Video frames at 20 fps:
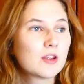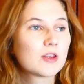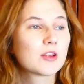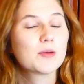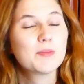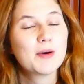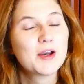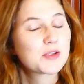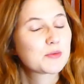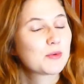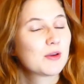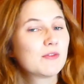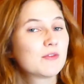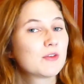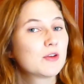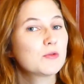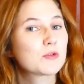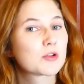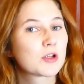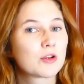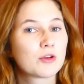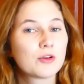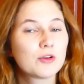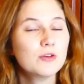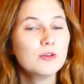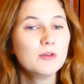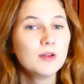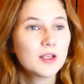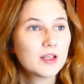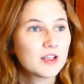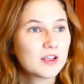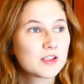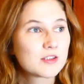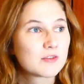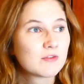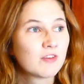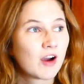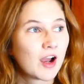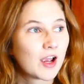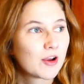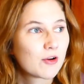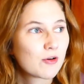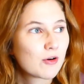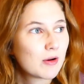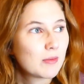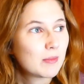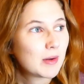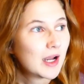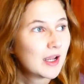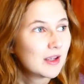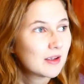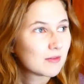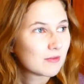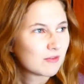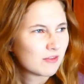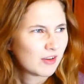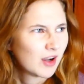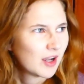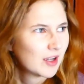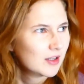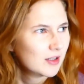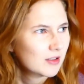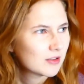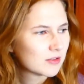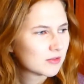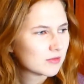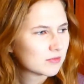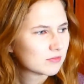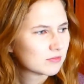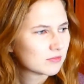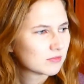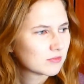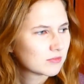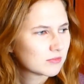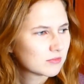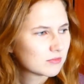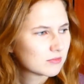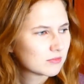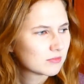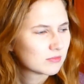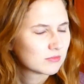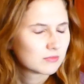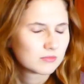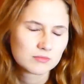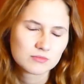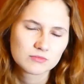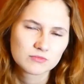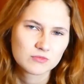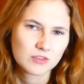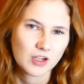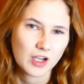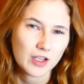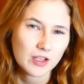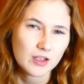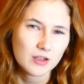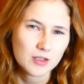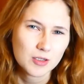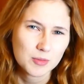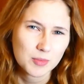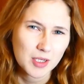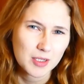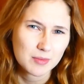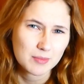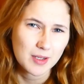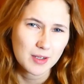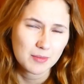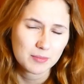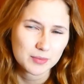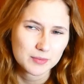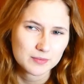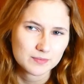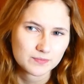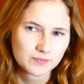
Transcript: the best way for you to learn is via a mind, via, via a mind map